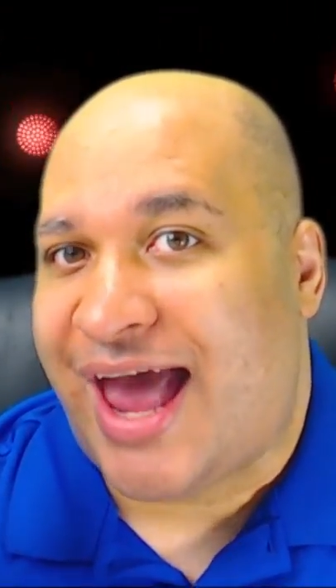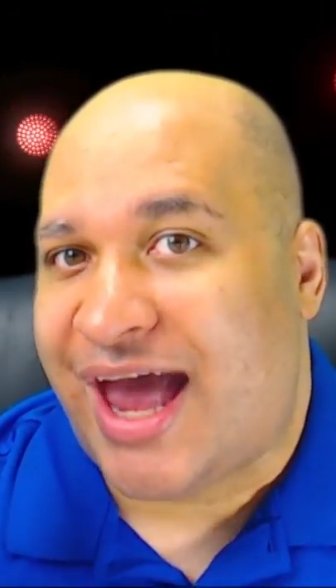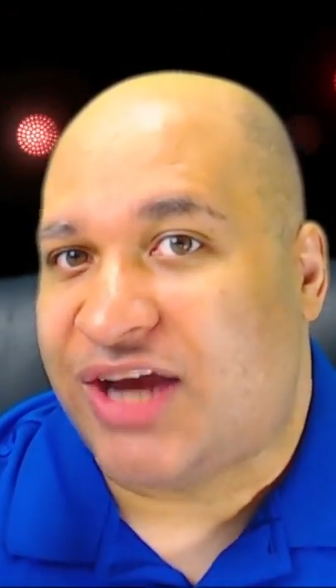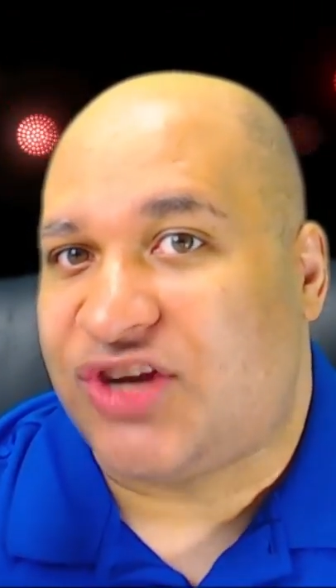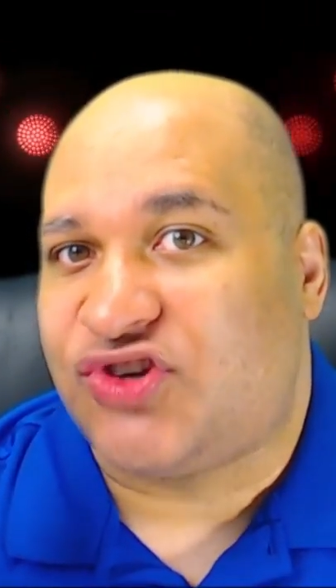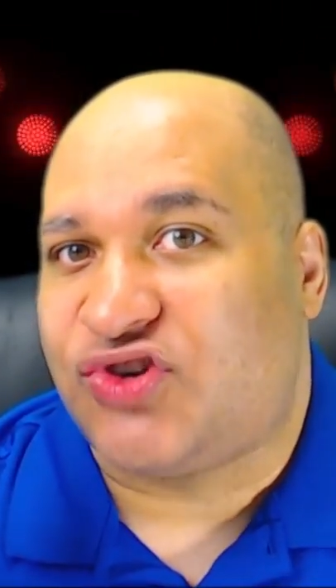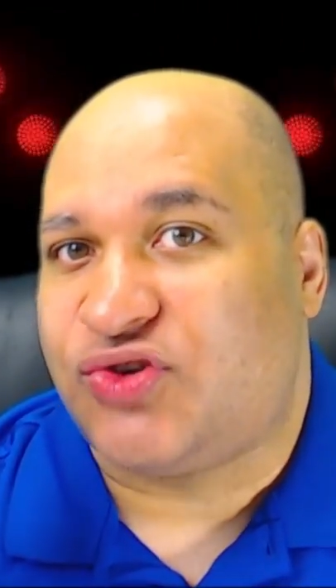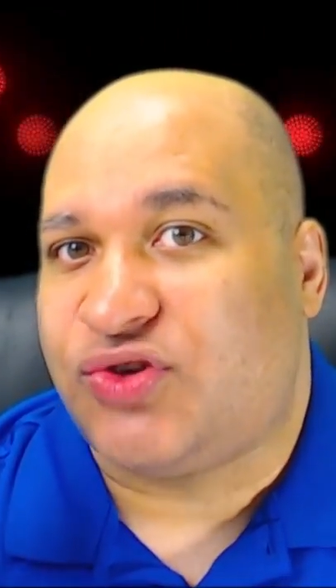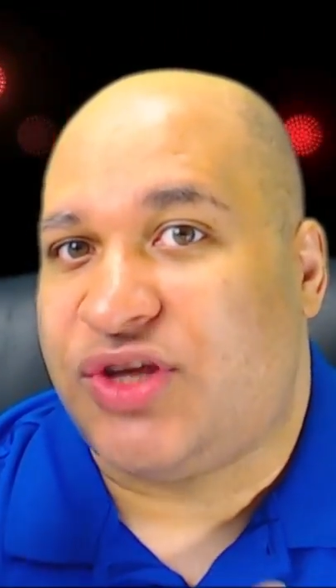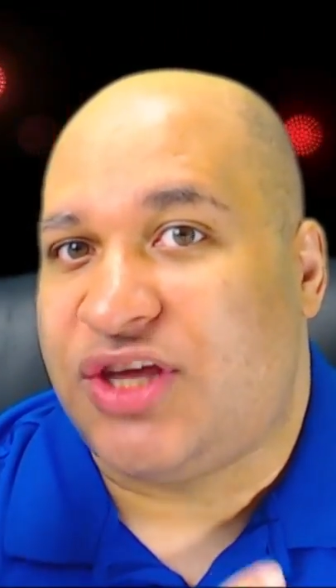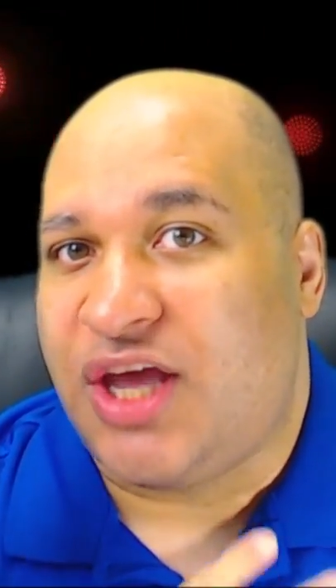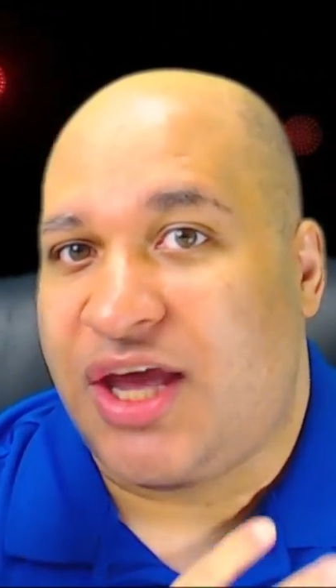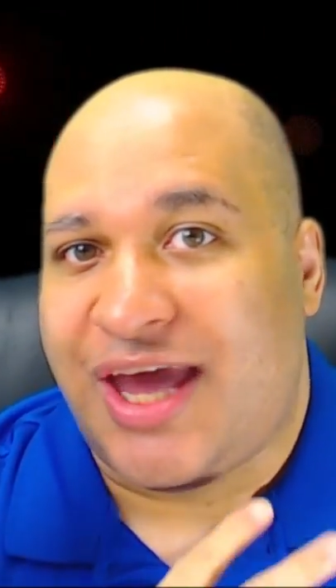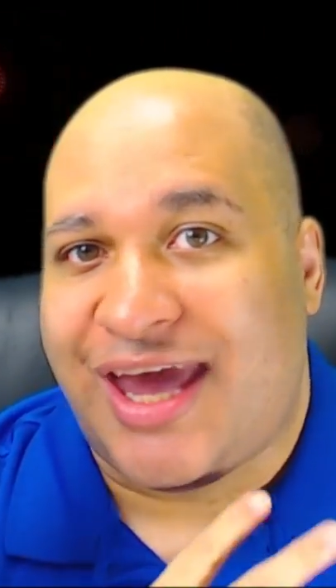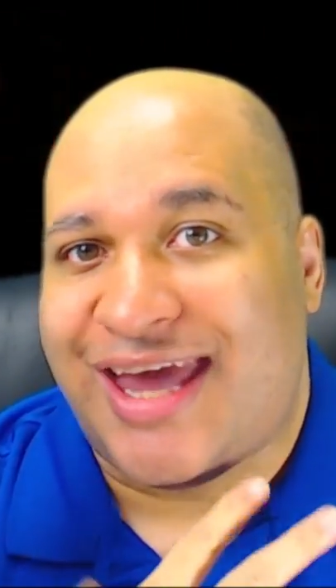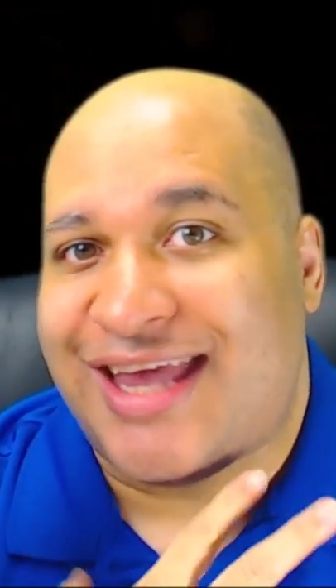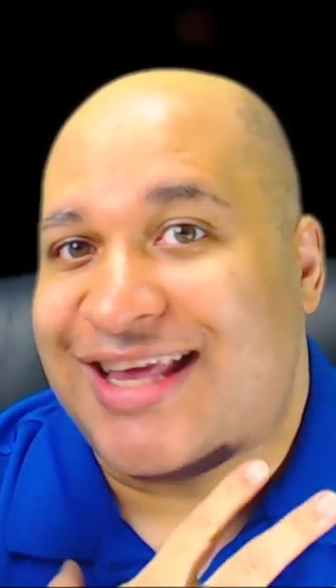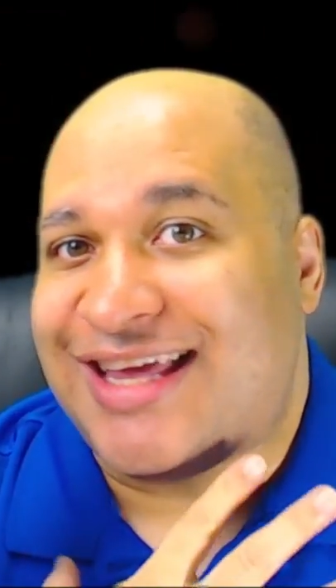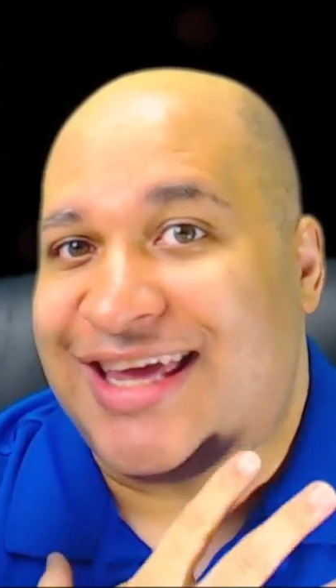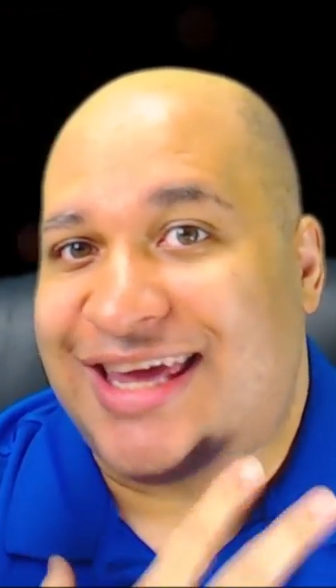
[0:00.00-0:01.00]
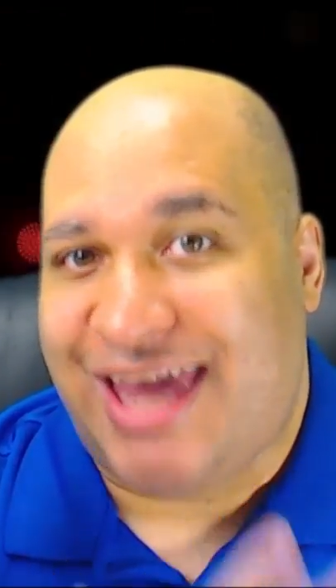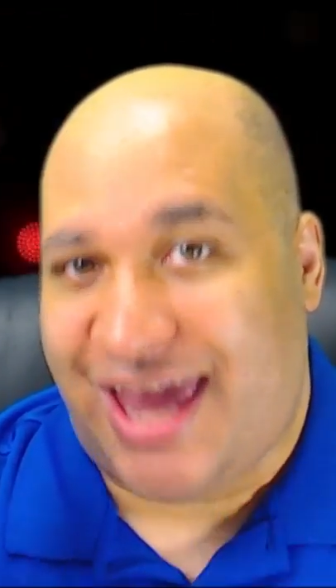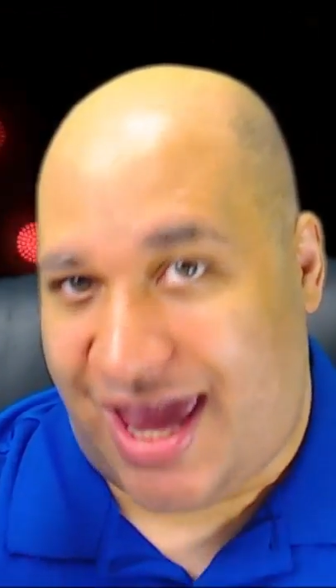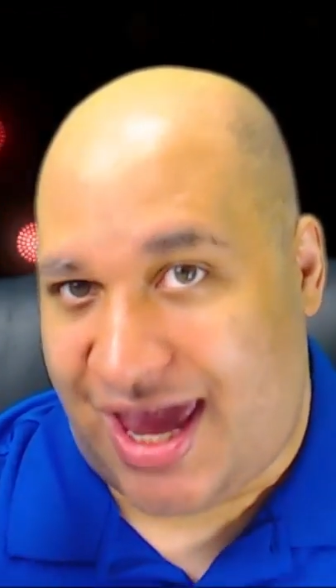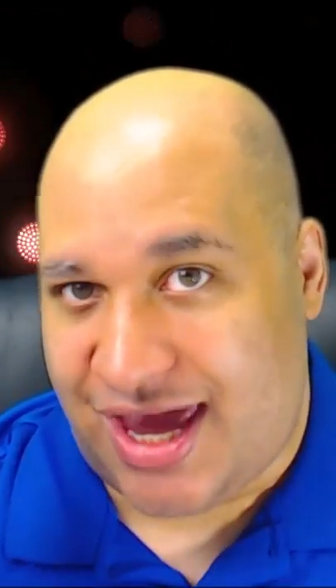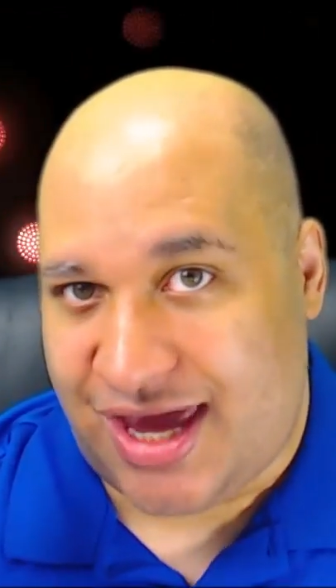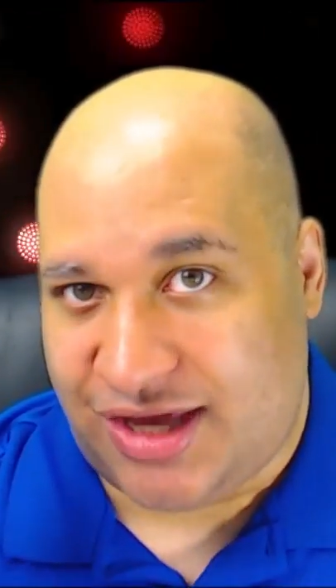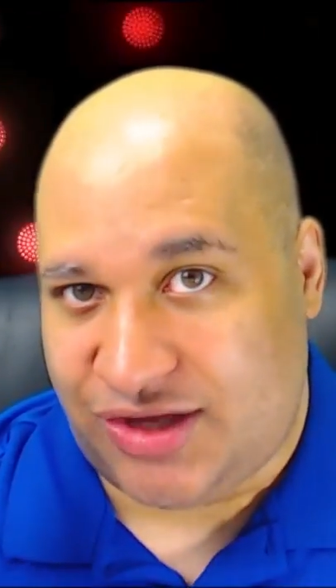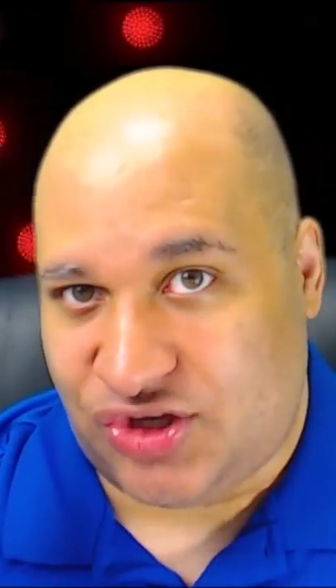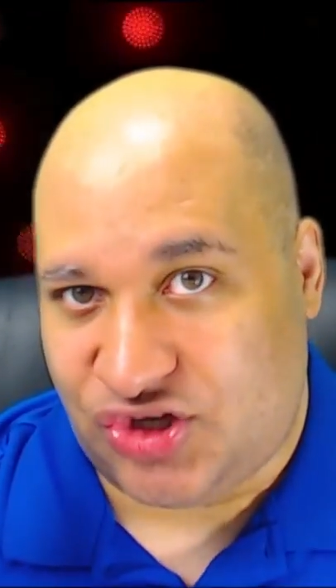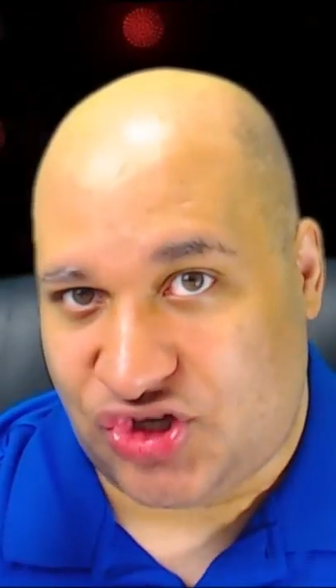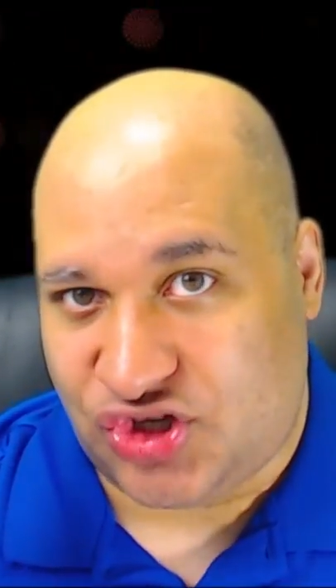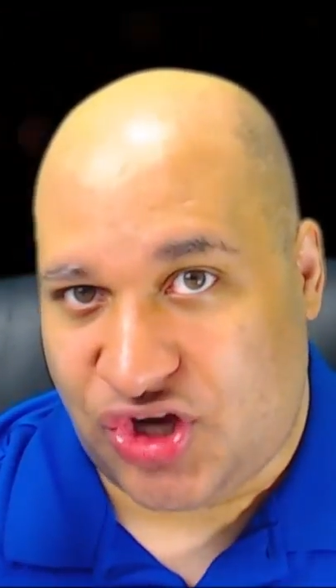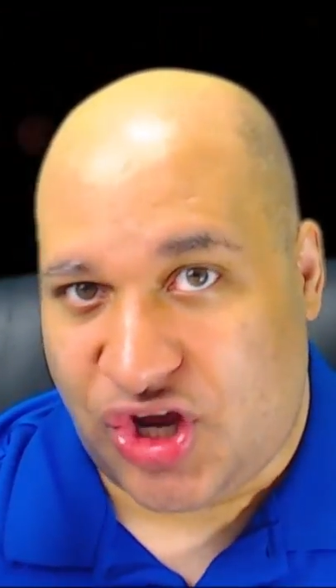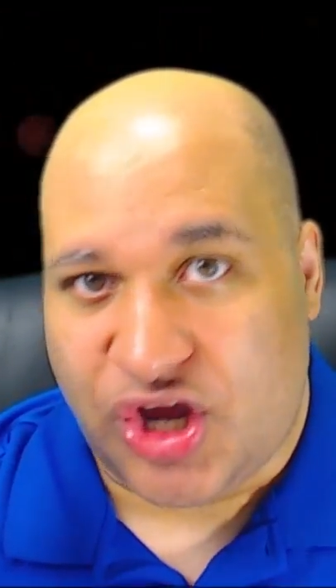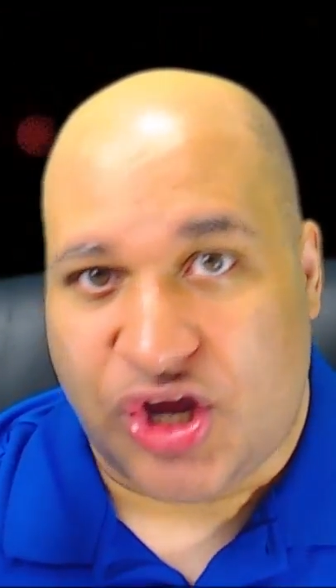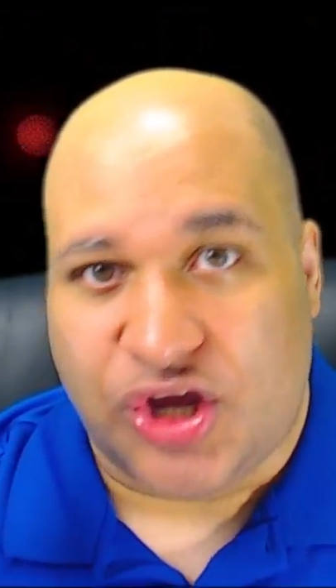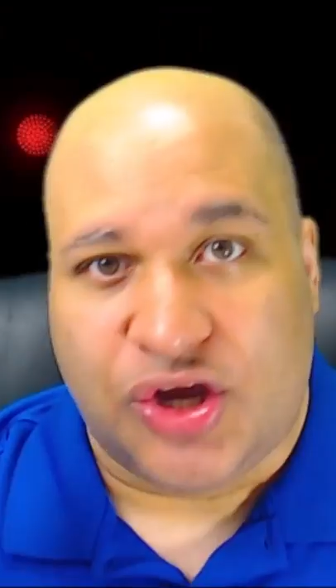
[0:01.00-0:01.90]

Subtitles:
actually engage.